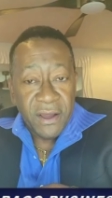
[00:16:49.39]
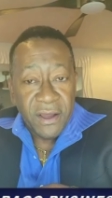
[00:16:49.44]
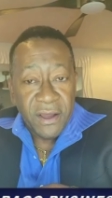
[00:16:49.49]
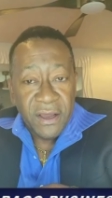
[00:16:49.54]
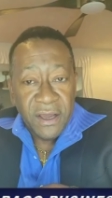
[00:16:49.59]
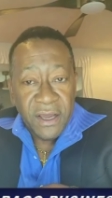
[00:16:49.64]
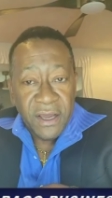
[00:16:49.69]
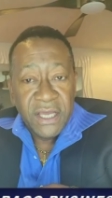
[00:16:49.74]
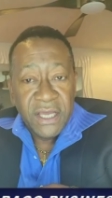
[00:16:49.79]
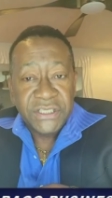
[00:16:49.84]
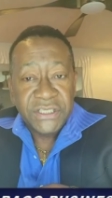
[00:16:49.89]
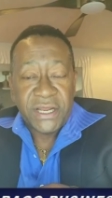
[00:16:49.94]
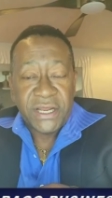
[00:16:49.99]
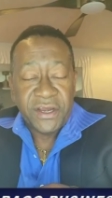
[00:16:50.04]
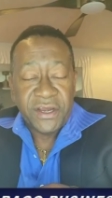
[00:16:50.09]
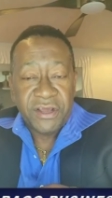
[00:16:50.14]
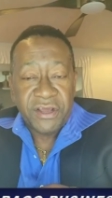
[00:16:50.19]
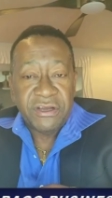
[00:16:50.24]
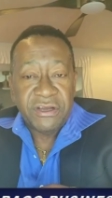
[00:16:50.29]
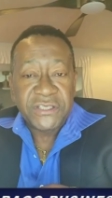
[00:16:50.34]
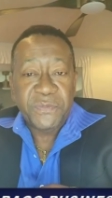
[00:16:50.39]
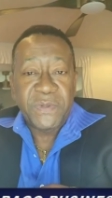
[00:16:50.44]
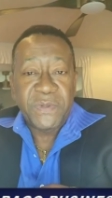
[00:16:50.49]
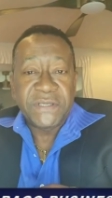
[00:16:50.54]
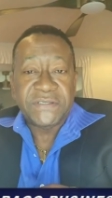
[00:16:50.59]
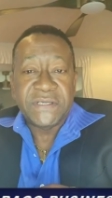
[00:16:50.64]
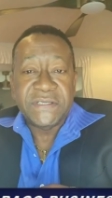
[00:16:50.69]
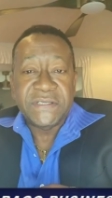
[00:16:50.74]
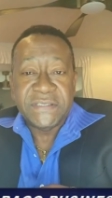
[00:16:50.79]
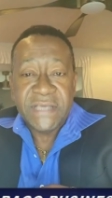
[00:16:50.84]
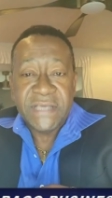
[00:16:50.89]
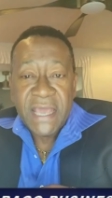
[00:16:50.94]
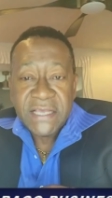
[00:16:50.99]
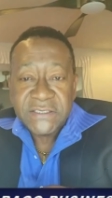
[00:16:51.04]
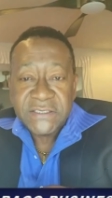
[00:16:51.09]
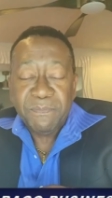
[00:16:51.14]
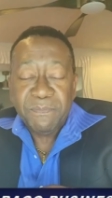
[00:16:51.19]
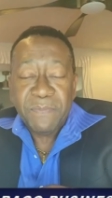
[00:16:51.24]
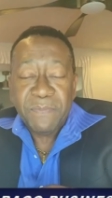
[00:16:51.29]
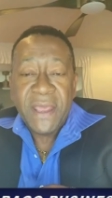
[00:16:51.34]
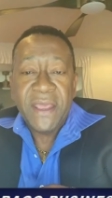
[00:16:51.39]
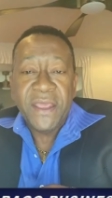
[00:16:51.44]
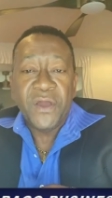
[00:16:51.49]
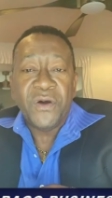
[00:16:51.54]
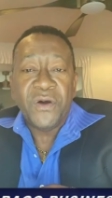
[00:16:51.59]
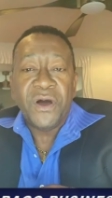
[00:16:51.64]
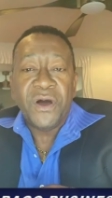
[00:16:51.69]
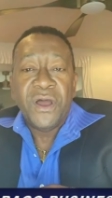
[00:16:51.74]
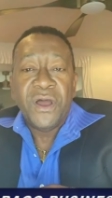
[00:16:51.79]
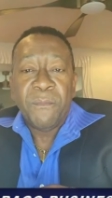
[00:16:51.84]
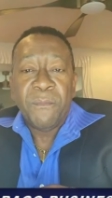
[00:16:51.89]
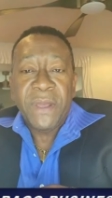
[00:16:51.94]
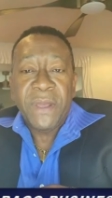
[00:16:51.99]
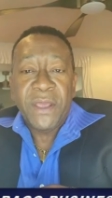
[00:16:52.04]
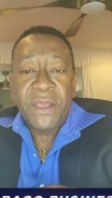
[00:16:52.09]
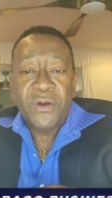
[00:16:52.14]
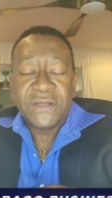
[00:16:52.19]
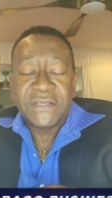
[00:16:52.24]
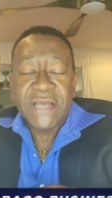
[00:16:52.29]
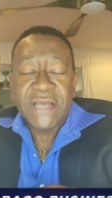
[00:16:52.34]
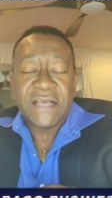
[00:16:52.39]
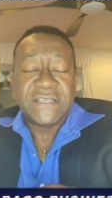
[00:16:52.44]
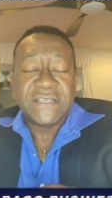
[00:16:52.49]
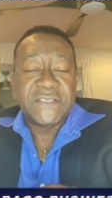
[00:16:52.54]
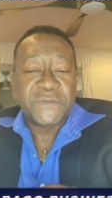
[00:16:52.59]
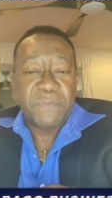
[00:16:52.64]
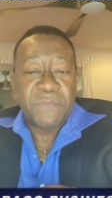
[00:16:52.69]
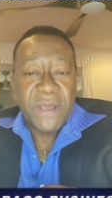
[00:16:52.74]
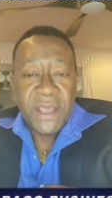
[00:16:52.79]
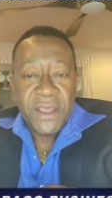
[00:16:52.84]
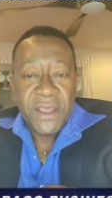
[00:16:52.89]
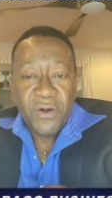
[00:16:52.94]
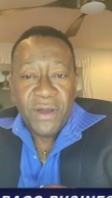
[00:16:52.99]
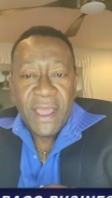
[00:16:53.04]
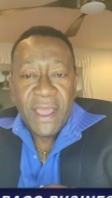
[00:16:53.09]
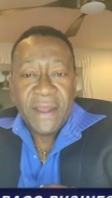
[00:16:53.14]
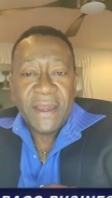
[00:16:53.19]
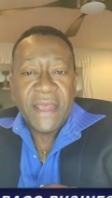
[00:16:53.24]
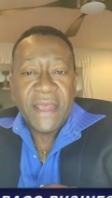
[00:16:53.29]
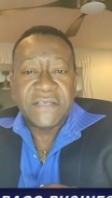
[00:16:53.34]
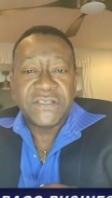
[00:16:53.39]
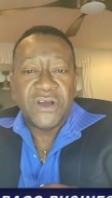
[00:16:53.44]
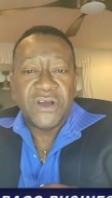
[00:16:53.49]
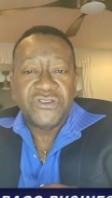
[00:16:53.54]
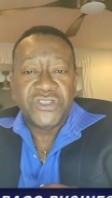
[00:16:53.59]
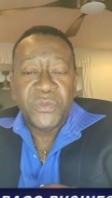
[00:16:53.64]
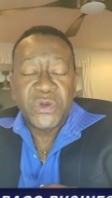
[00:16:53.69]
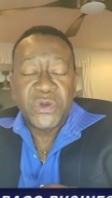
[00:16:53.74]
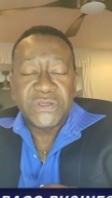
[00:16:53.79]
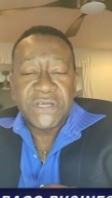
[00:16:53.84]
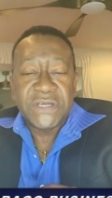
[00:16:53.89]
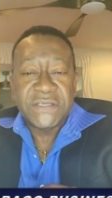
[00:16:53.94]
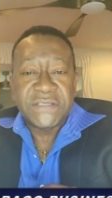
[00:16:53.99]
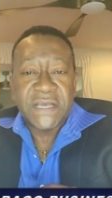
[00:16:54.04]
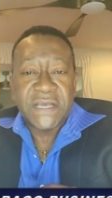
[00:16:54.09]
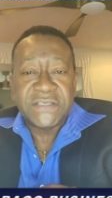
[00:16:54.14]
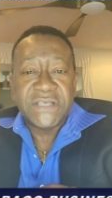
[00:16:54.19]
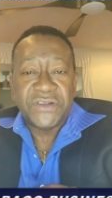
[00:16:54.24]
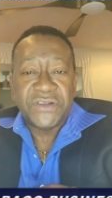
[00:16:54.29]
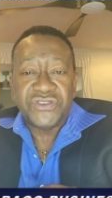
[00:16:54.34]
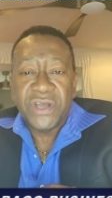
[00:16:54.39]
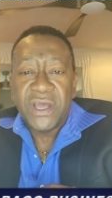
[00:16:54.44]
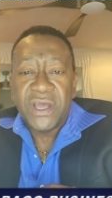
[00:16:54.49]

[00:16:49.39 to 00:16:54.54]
urge and encourage persons, yes, pay your pay your taxes, pay your NIS contributions, etc.